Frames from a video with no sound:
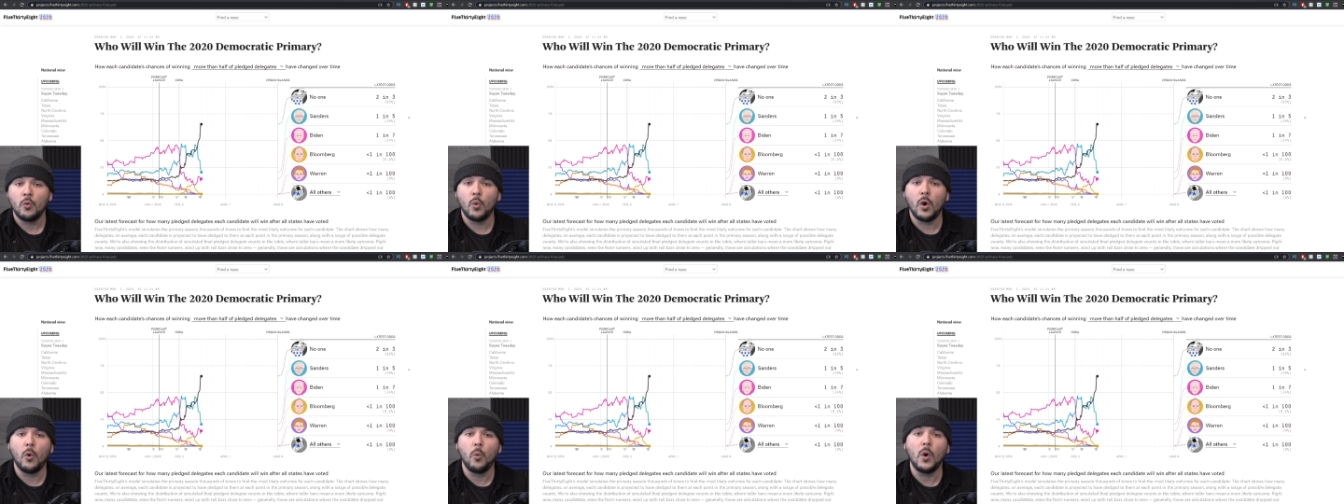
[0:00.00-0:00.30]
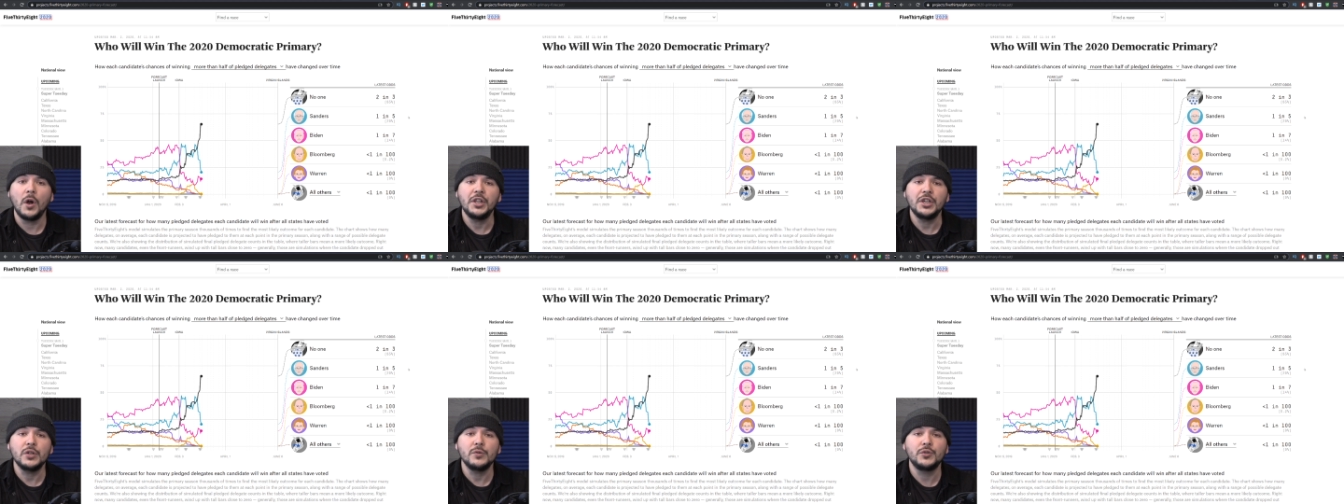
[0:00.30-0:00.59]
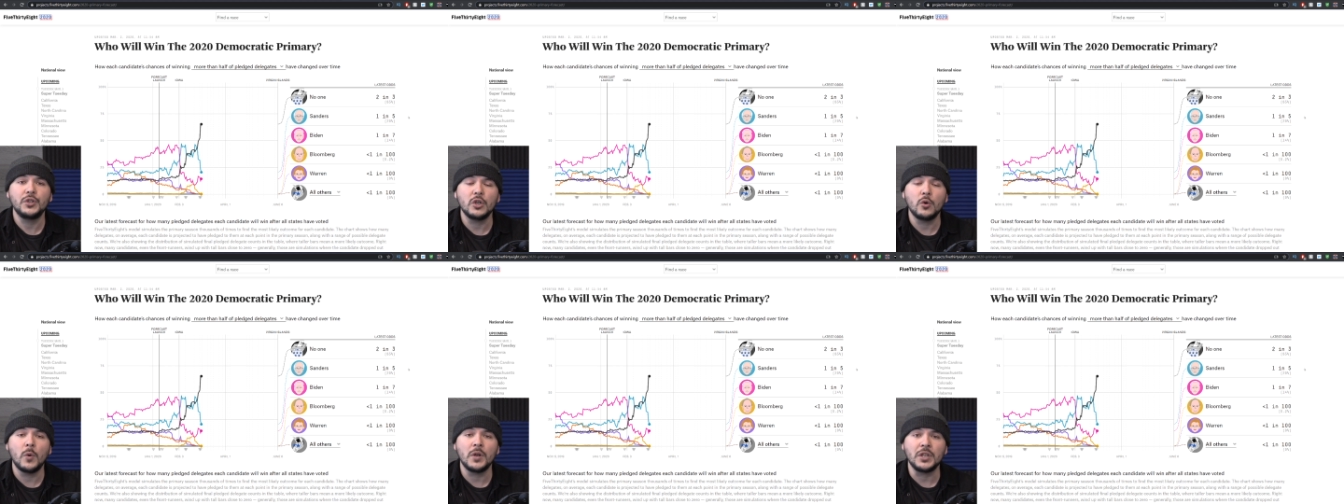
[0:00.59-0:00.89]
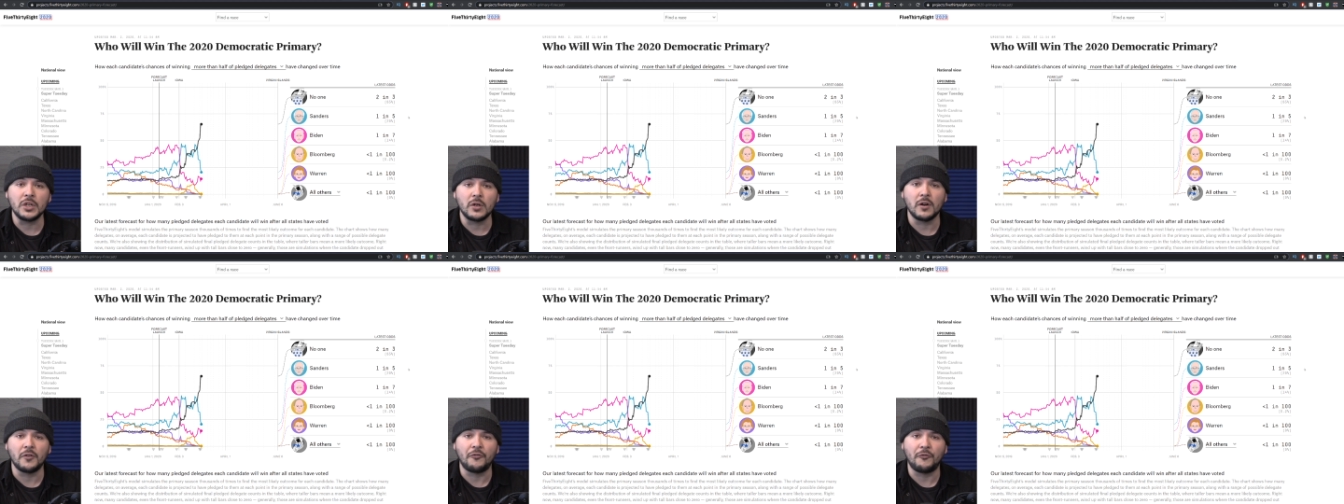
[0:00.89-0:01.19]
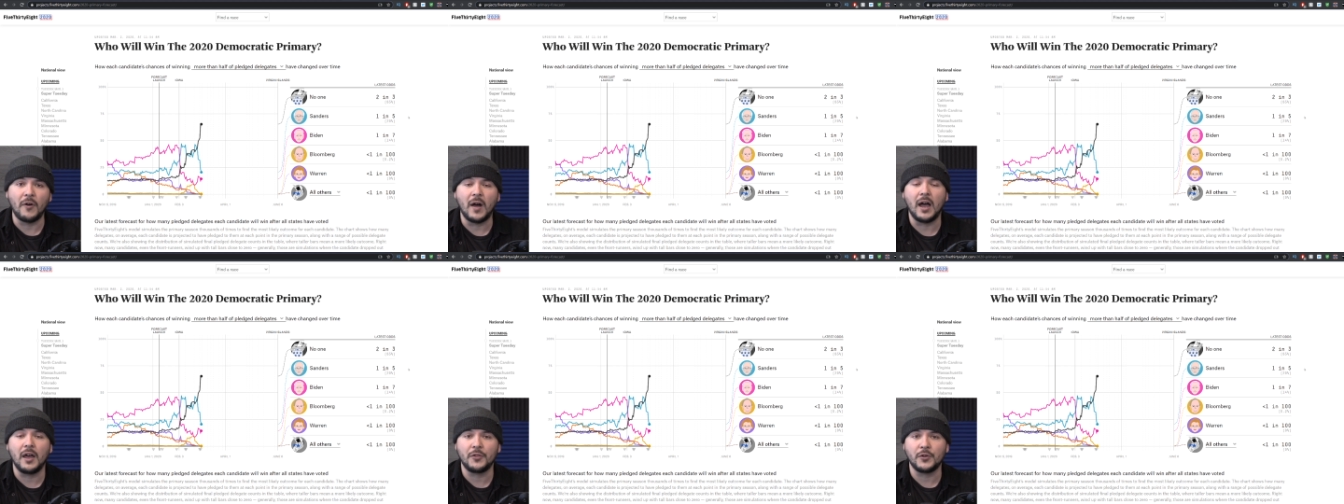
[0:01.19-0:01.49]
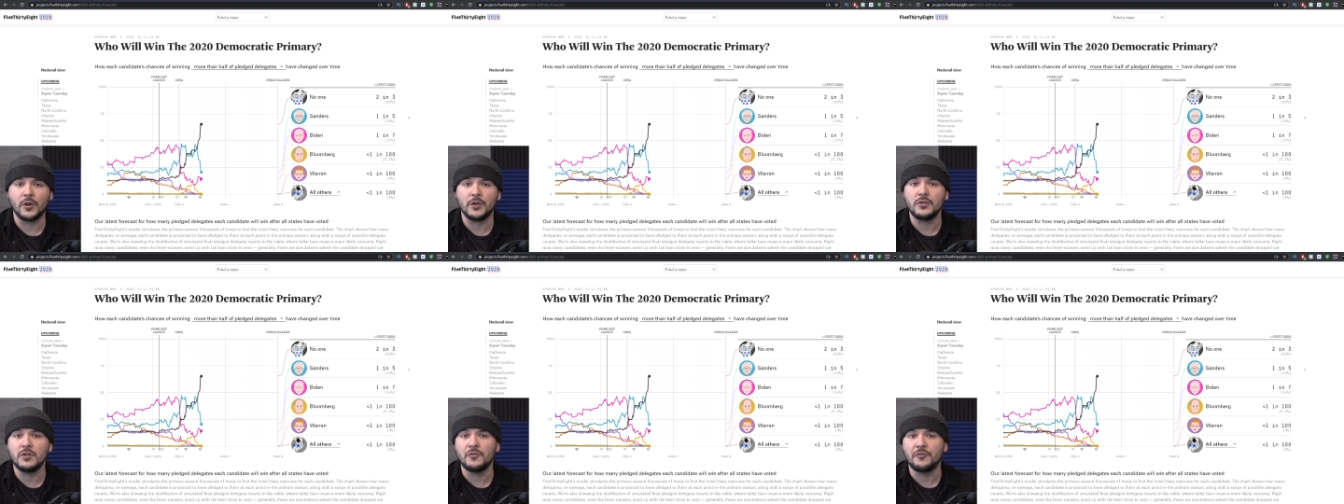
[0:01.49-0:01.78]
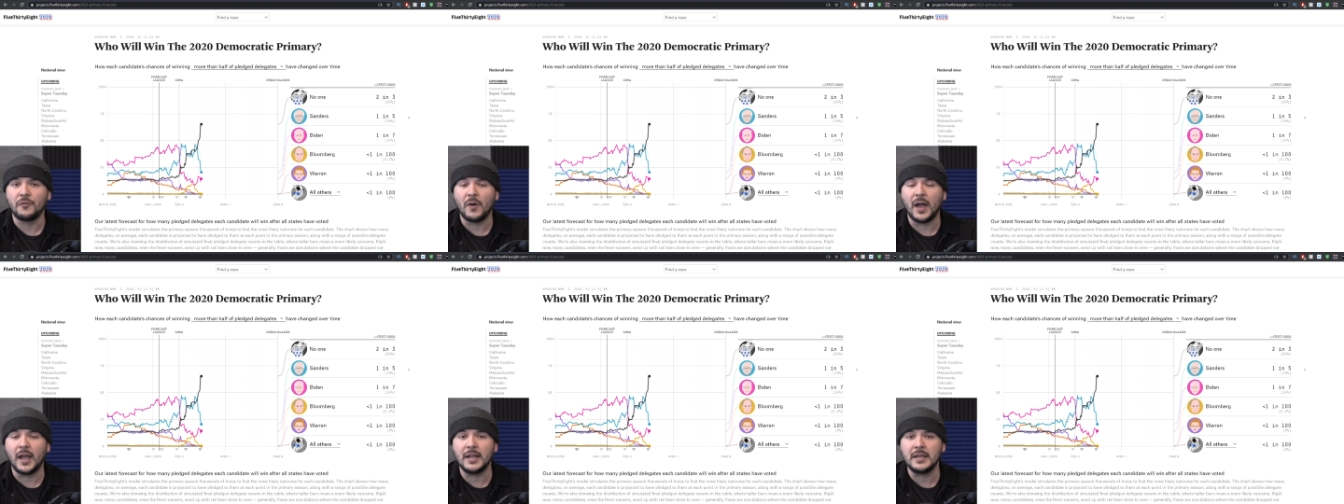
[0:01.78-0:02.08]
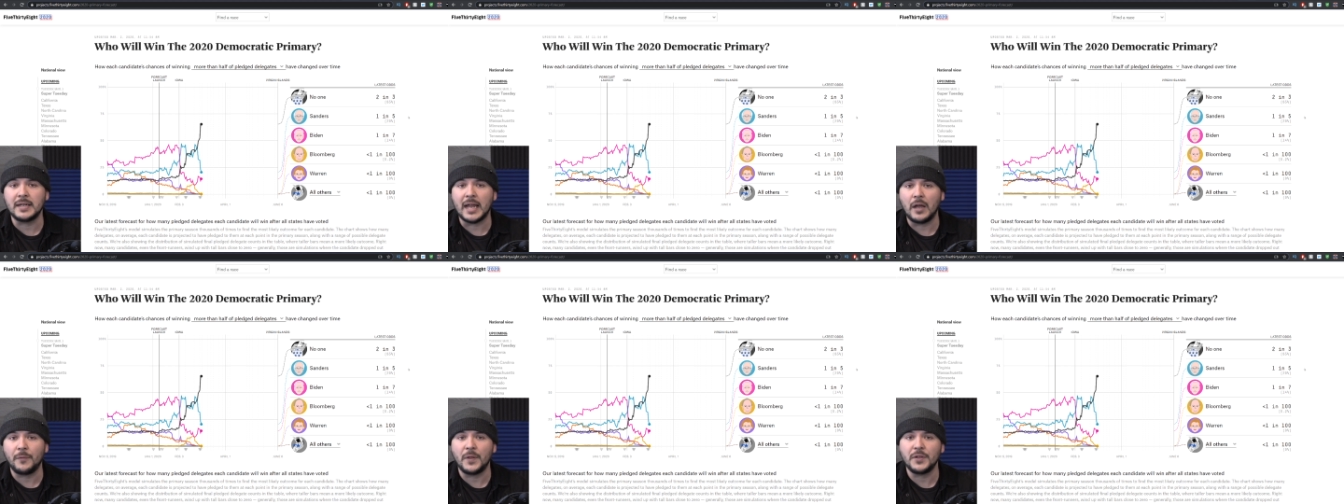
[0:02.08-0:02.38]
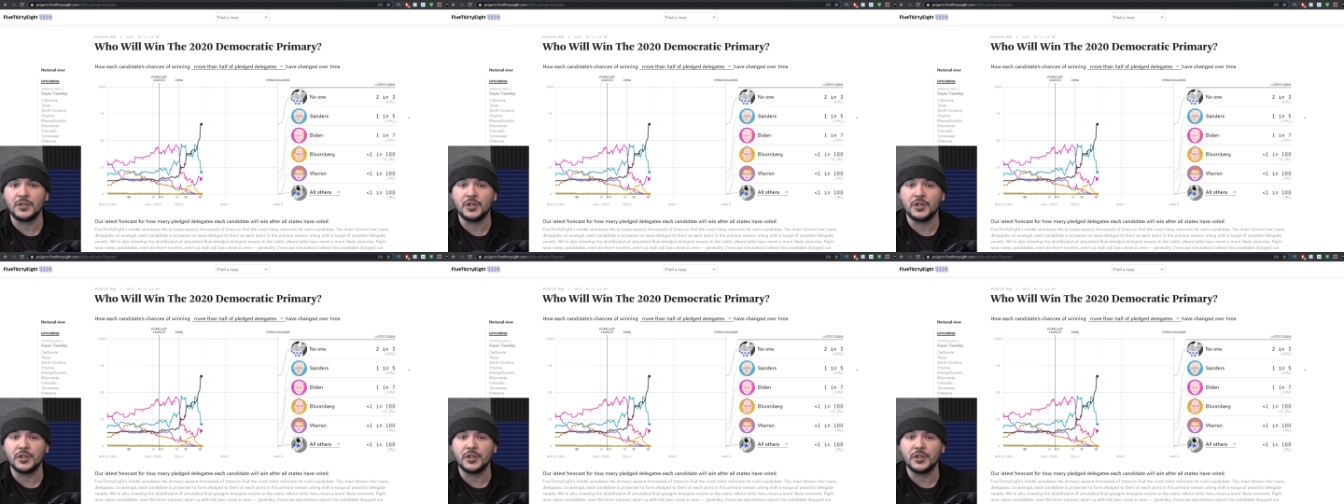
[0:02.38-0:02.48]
Well, what do you do when you're a father and you find out